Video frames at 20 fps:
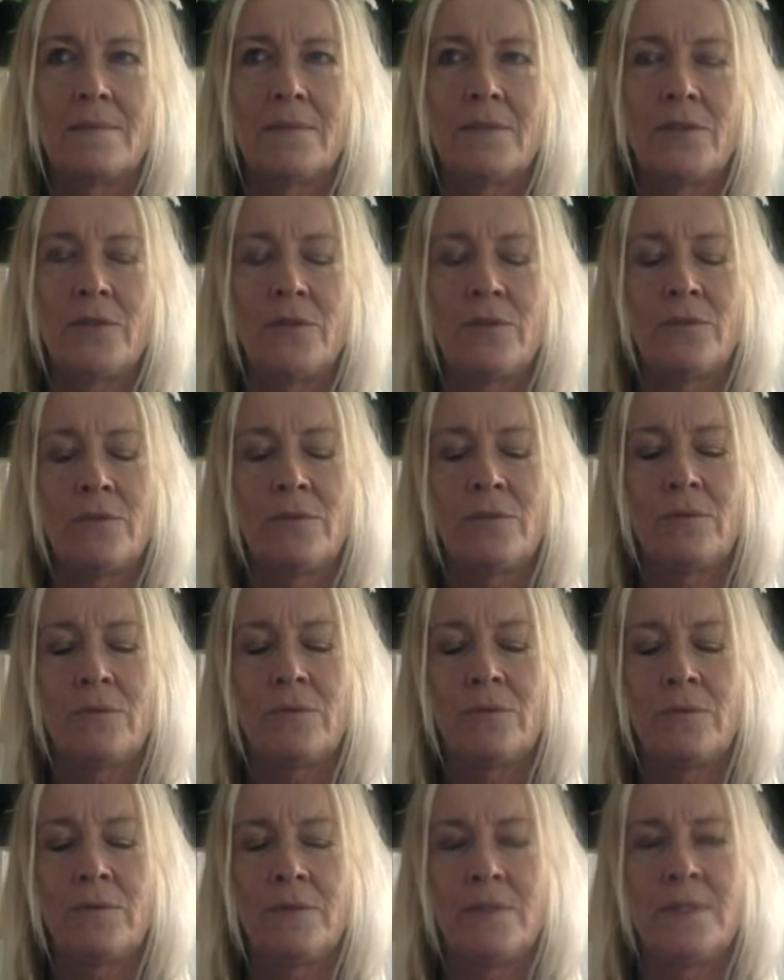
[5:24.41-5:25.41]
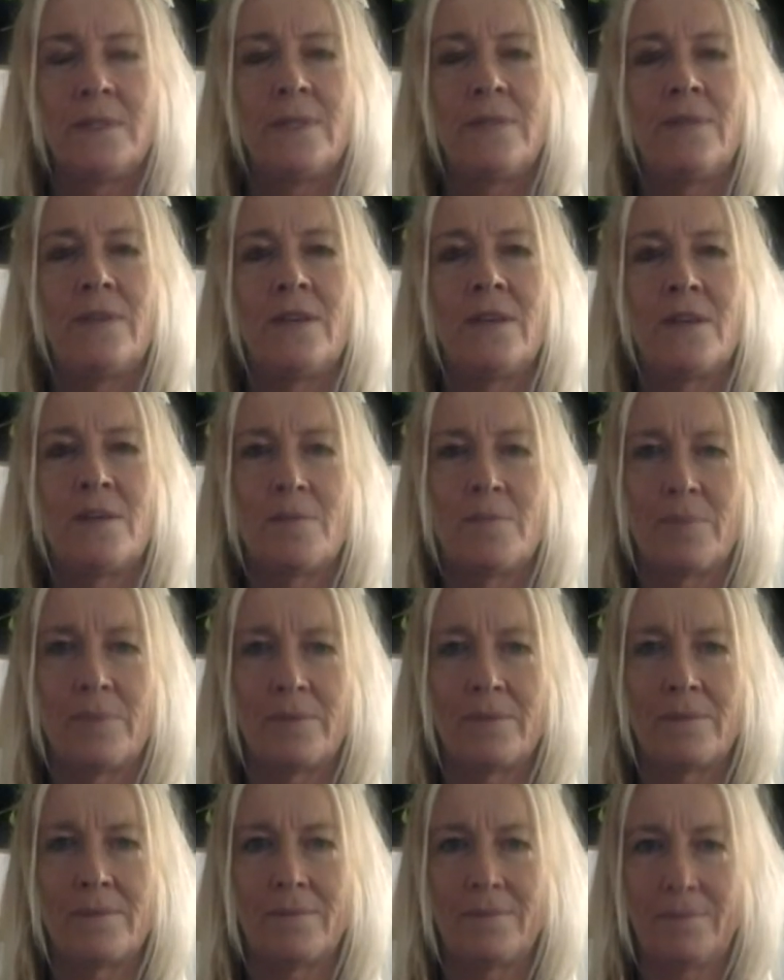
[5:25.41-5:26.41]
to divvy up
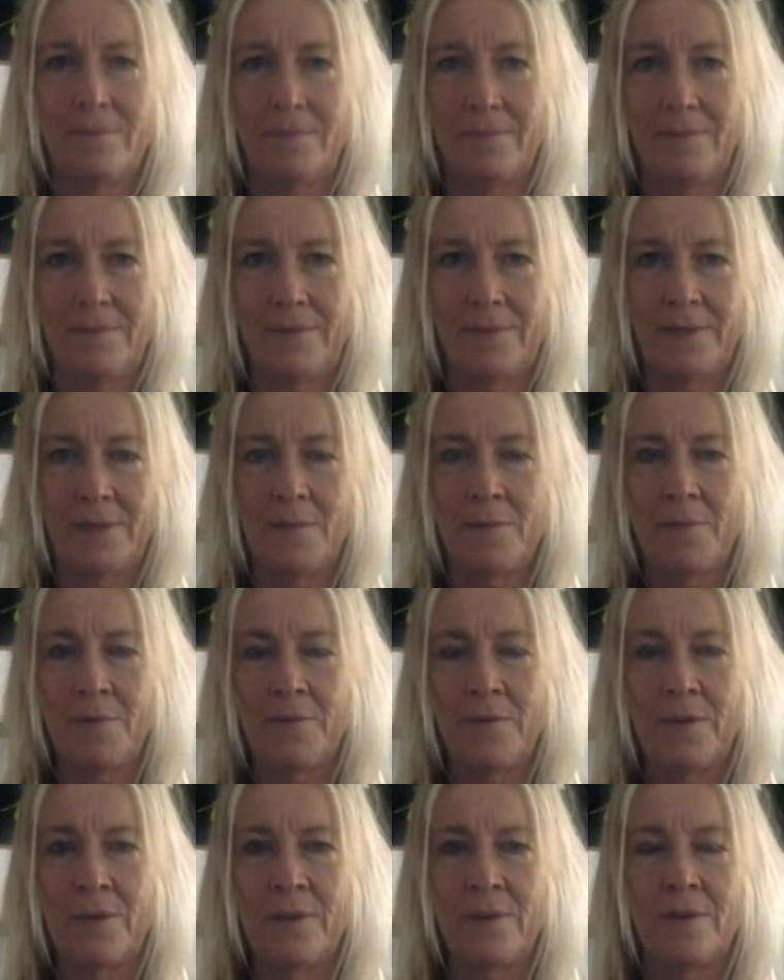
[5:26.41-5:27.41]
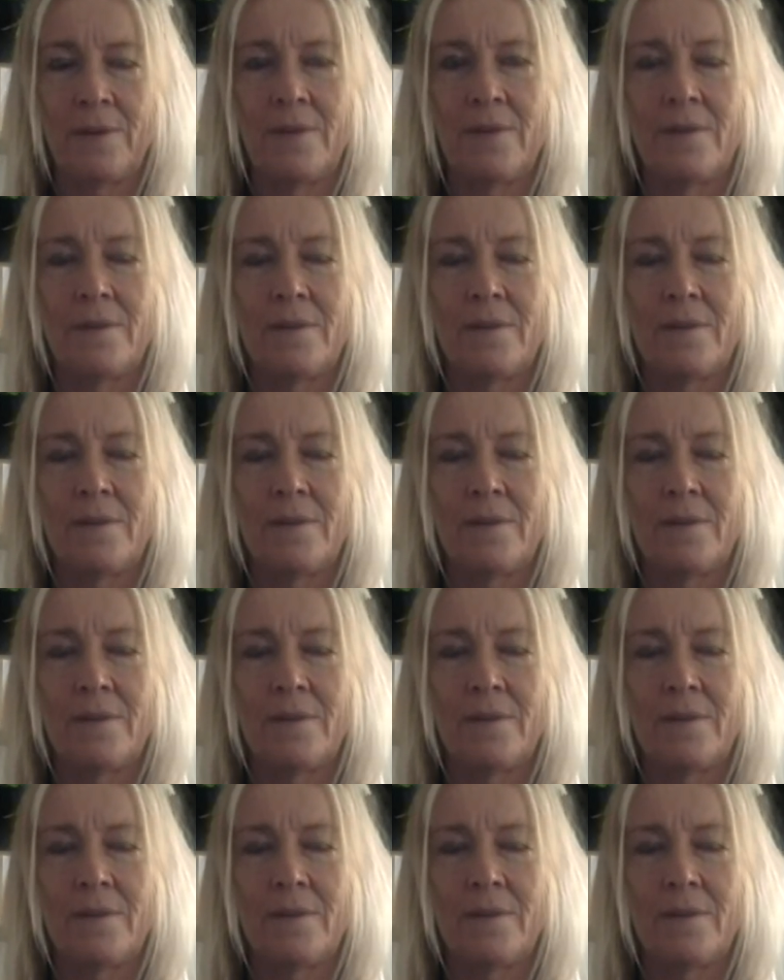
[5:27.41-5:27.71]
some of the